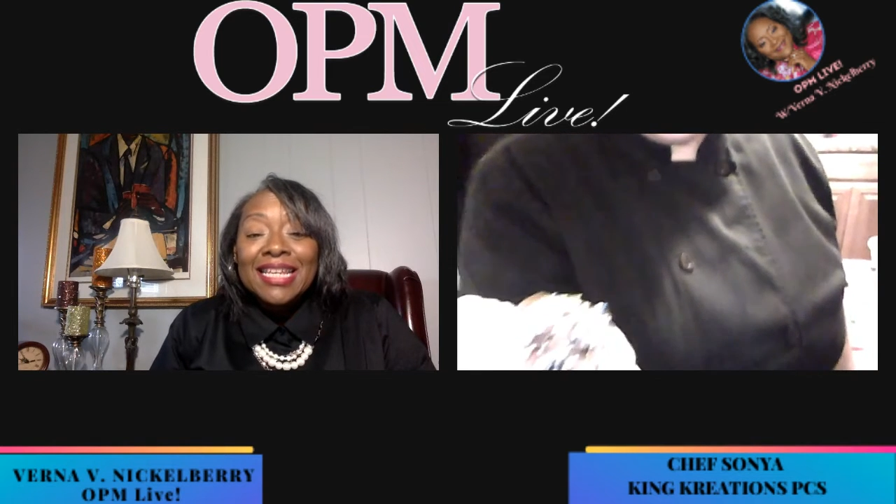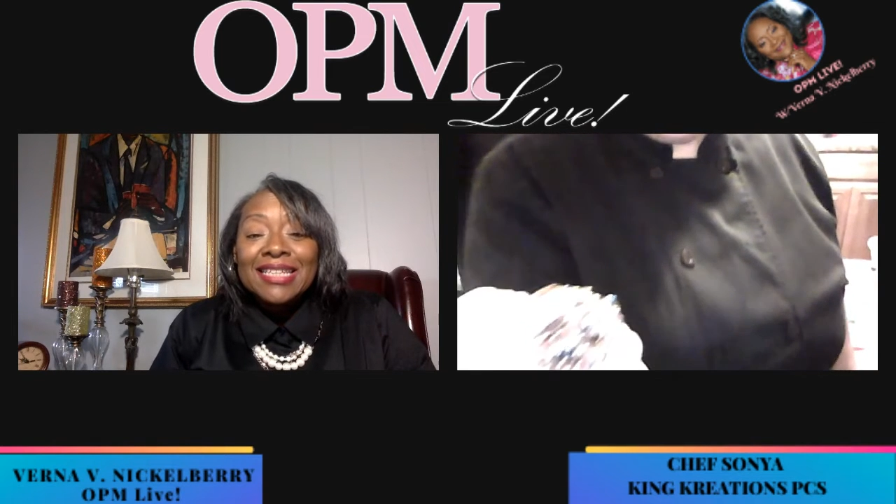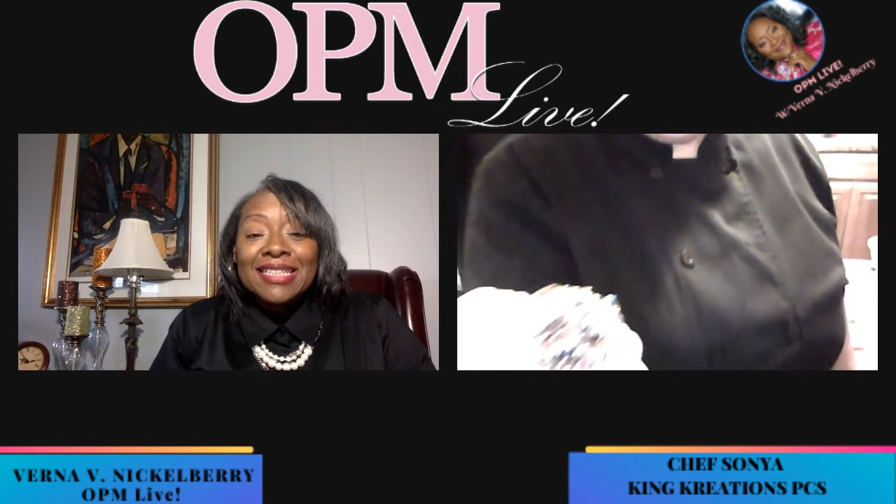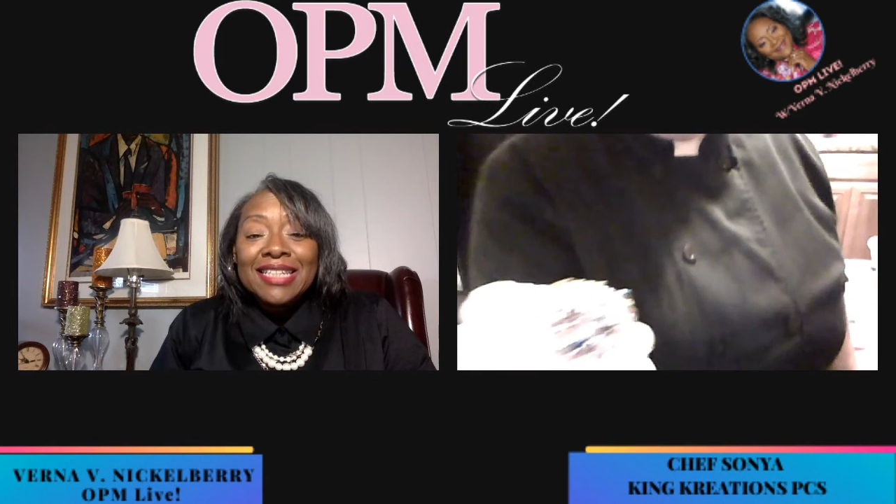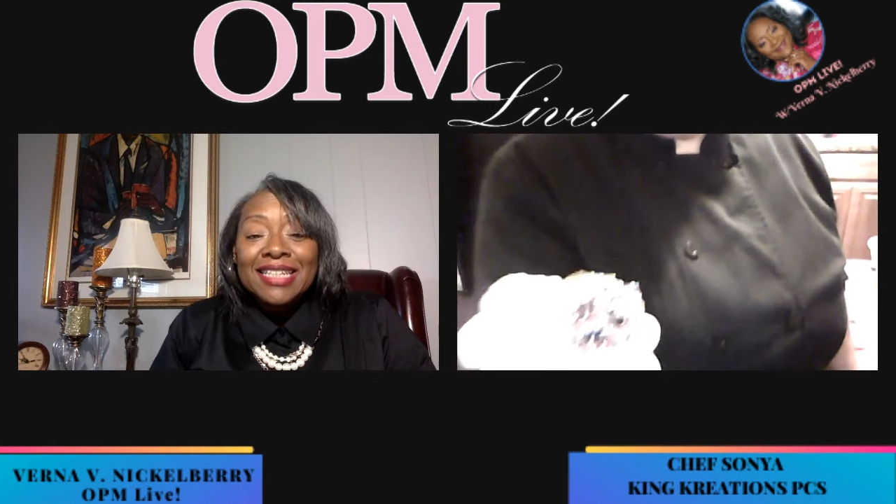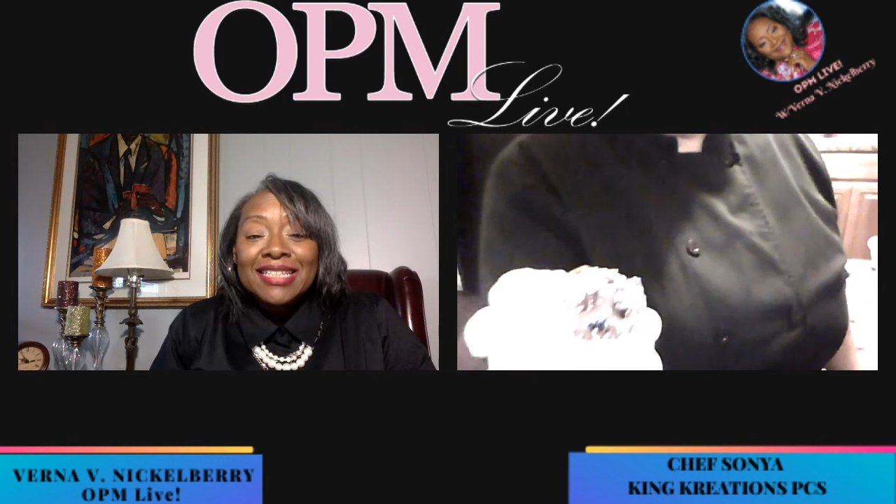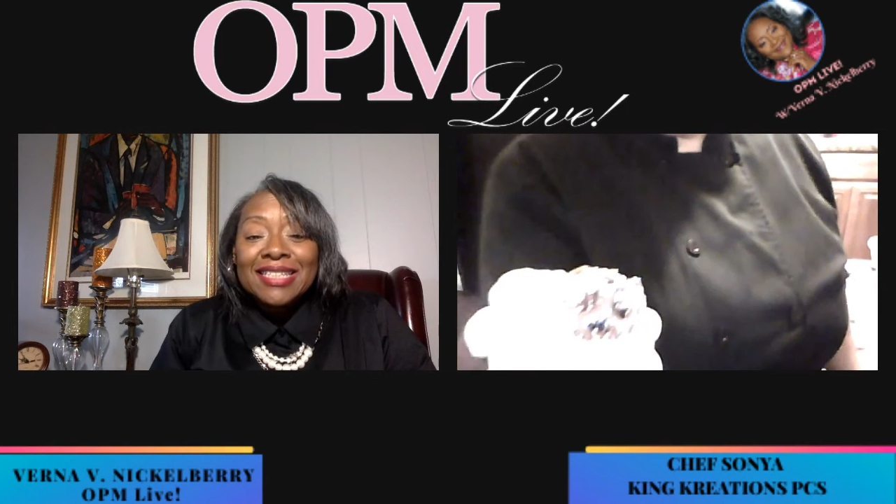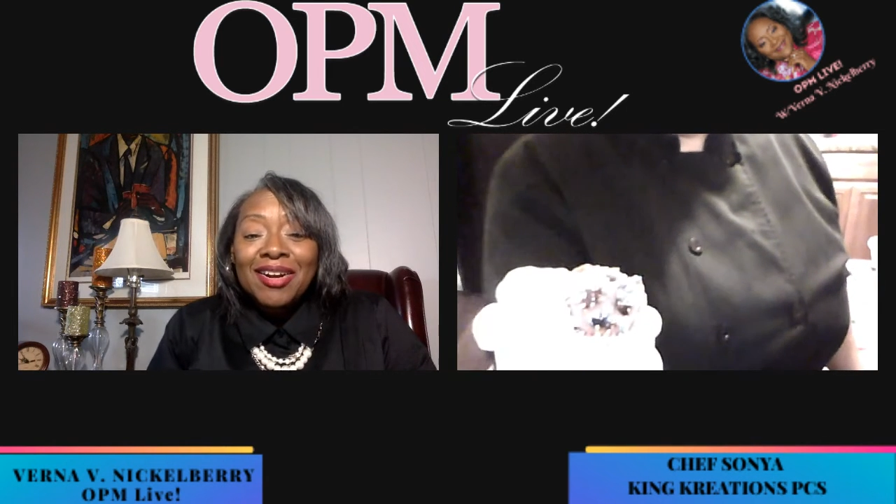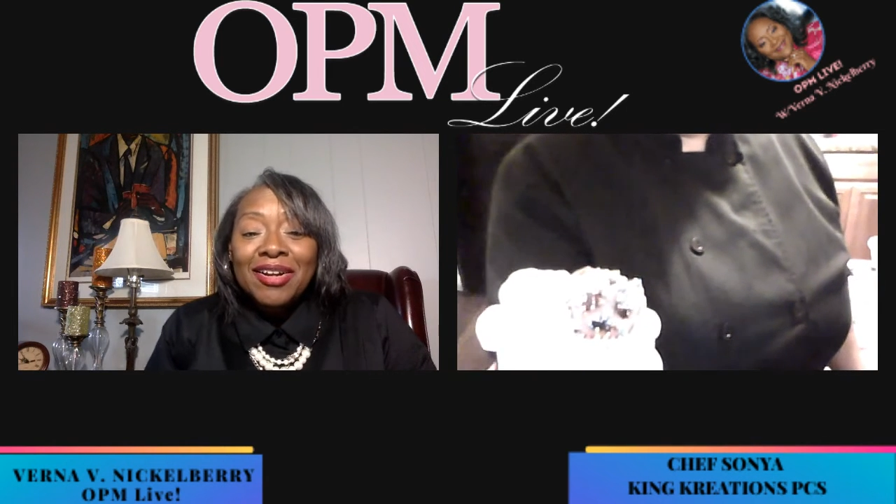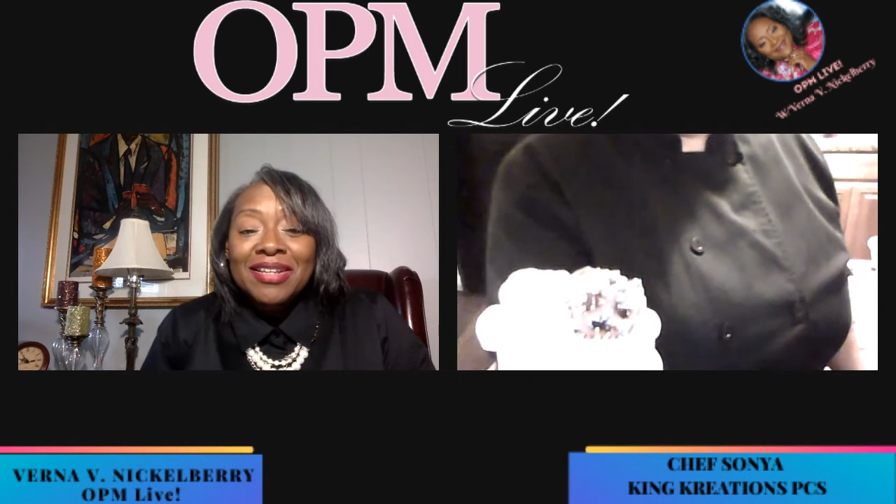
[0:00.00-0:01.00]
is to get
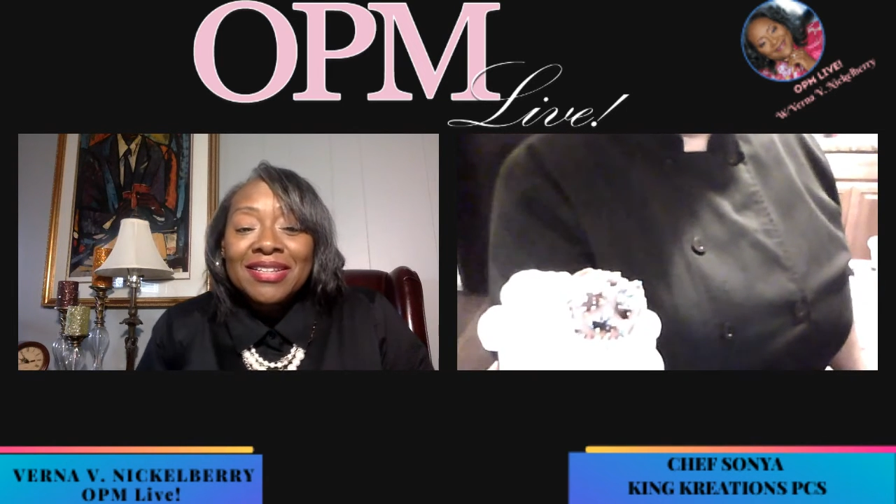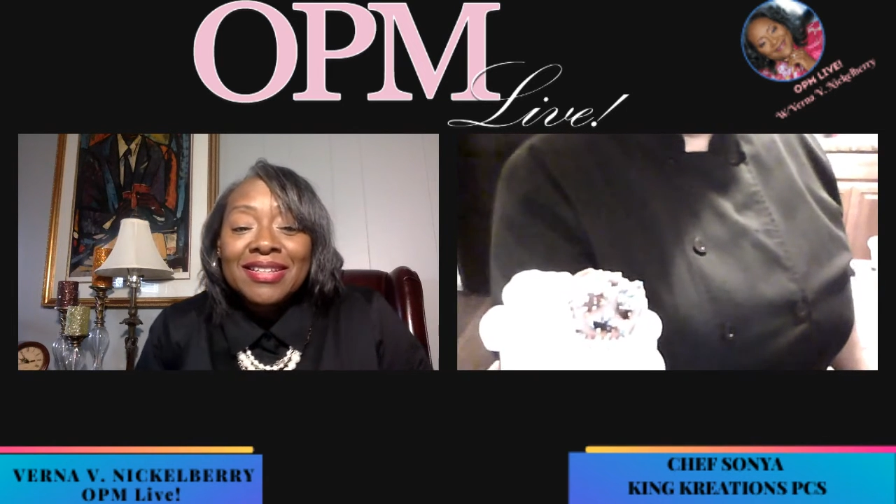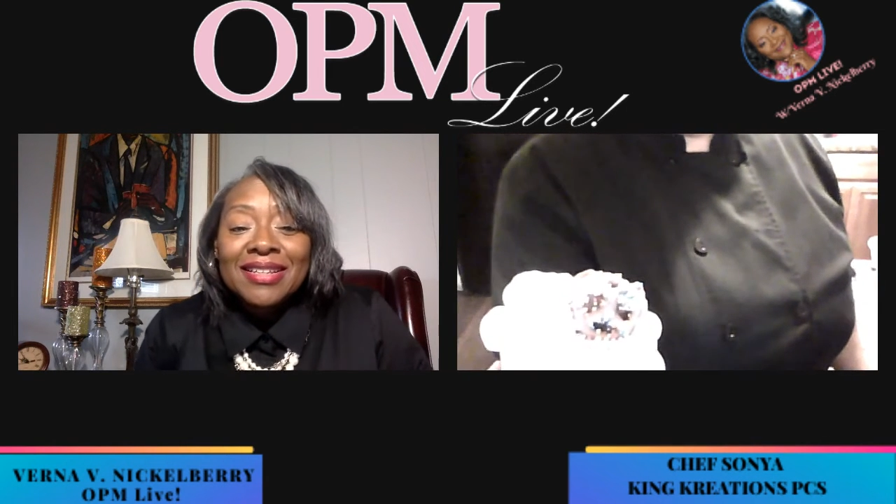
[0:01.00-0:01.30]
started.